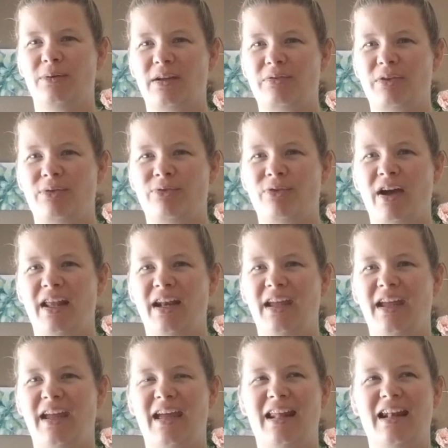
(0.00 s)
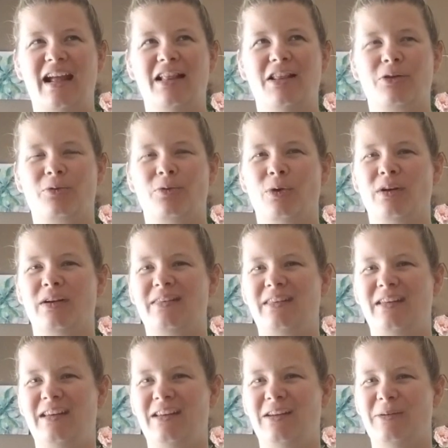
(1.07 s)
every Friday, and I look forward to
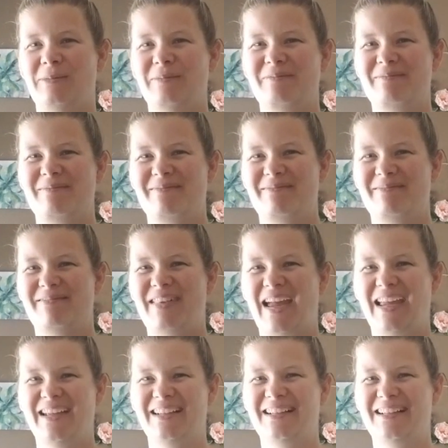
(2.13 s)
seeing you. Bye.